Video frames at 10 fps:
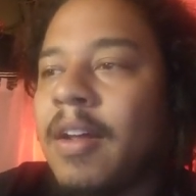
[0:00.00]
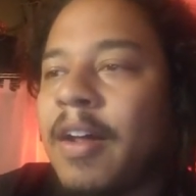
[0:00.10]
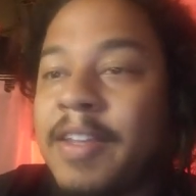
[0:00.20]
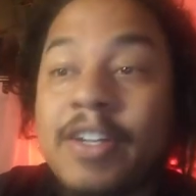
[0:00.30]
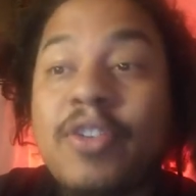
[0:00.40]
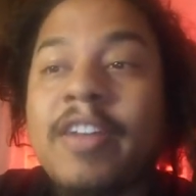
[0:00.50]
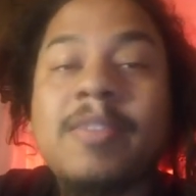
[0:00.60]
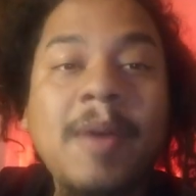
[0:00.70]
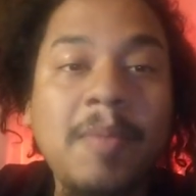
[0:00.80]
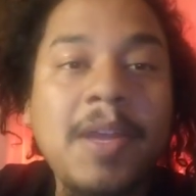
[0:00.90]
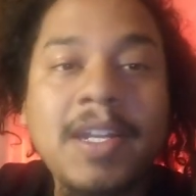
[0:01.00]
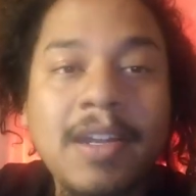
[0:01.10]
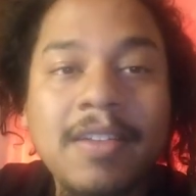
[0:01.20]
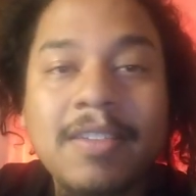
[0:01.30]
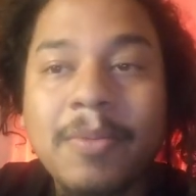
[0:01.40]
they trust my opinion in
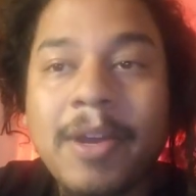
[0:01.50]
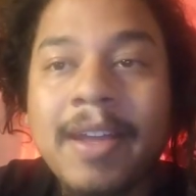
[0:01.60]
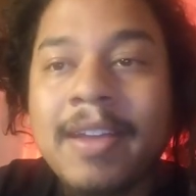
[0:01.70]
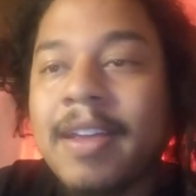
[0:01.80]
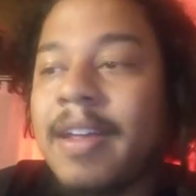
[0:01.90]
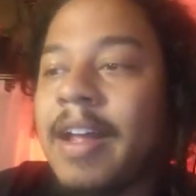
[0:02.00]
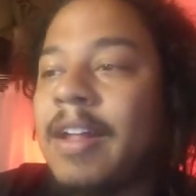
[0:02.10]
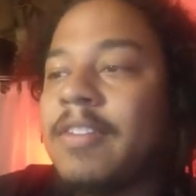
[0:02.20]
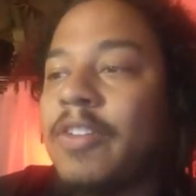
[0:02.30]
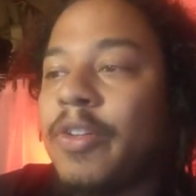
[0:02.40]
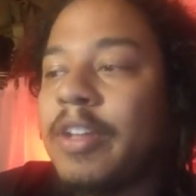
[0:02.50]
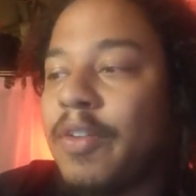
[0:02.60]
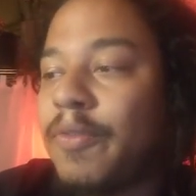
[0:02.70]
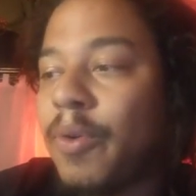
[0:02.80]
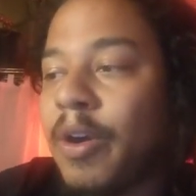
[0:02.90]
some way. And so
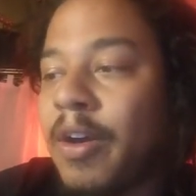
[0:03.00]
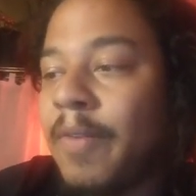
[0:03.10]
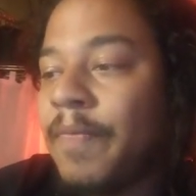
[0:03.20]
therefore,